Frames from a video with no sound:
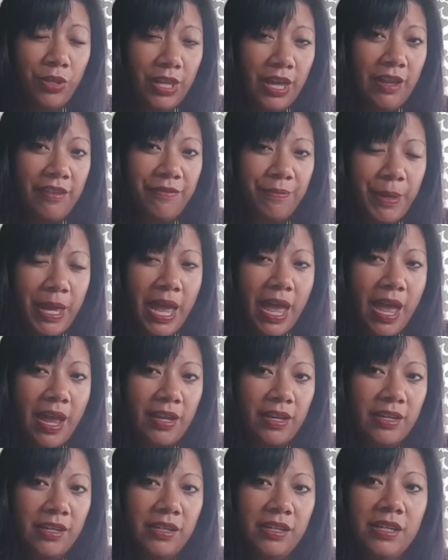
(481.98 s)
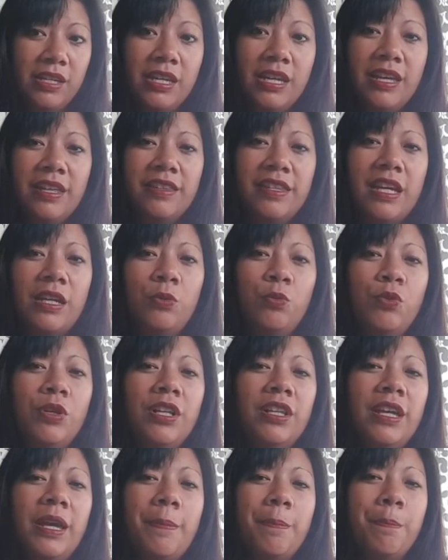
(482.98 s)
Life Pack that
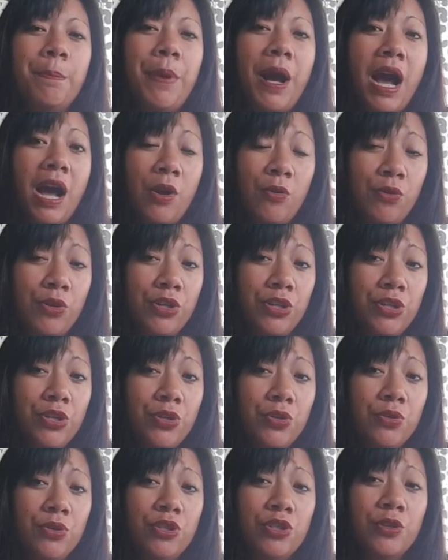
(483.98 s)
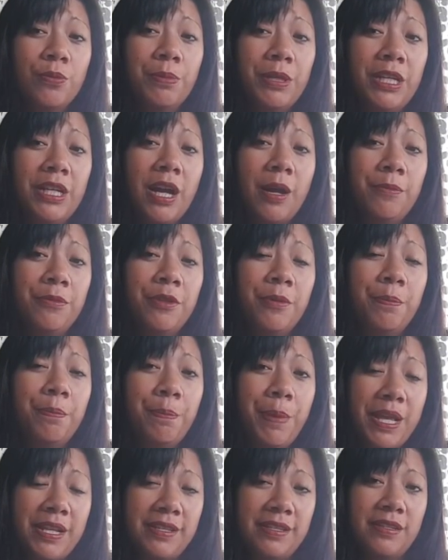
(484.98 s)
will empower you to become the
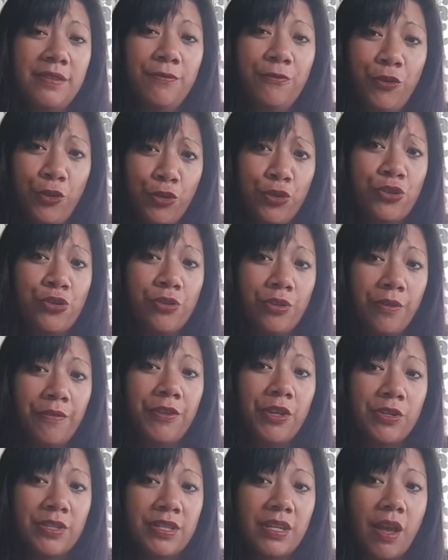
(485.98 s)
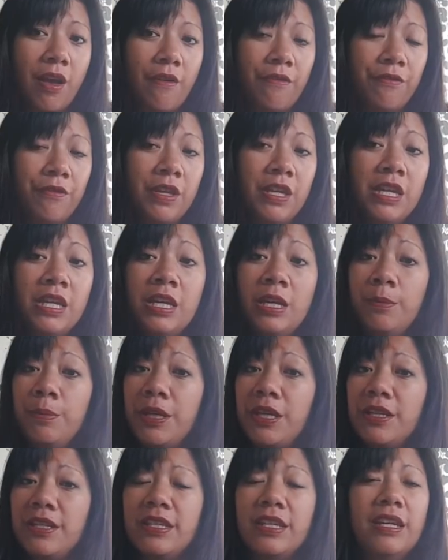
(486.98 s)
best version of yourself.
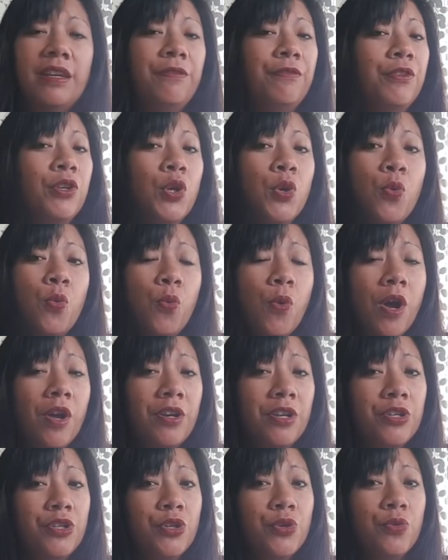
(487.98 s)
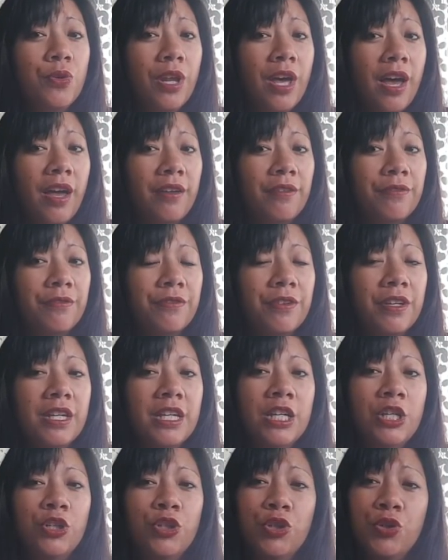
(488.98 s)
Because if you want a new life,
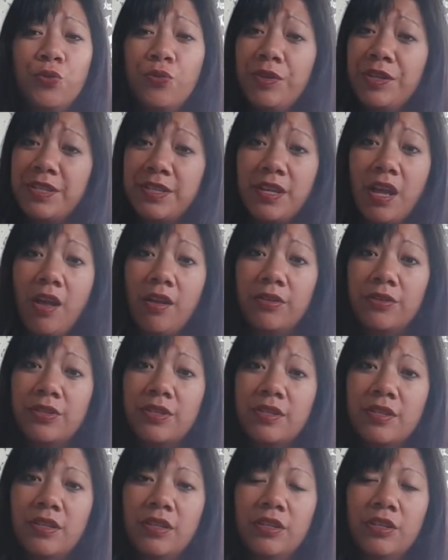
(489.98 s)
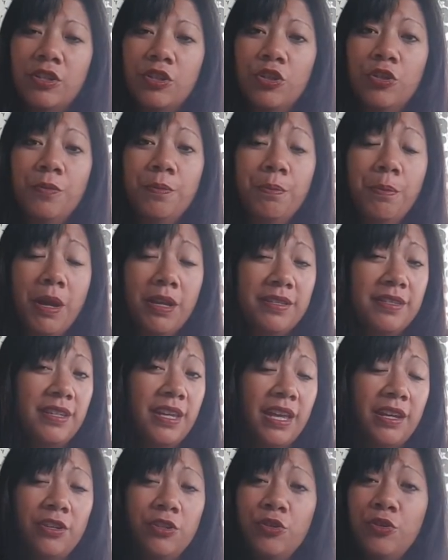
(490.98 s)
new results, you must
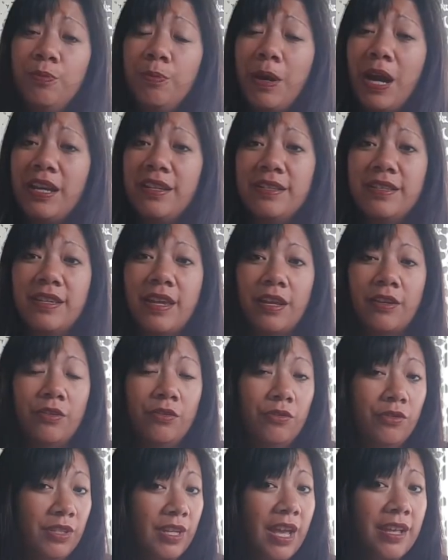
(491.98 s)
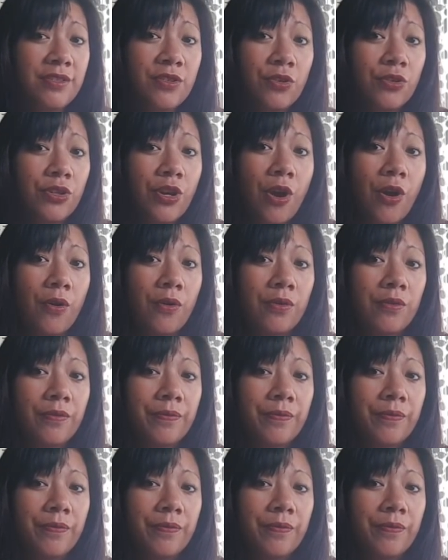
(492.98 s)
get a new mindset, yes or no?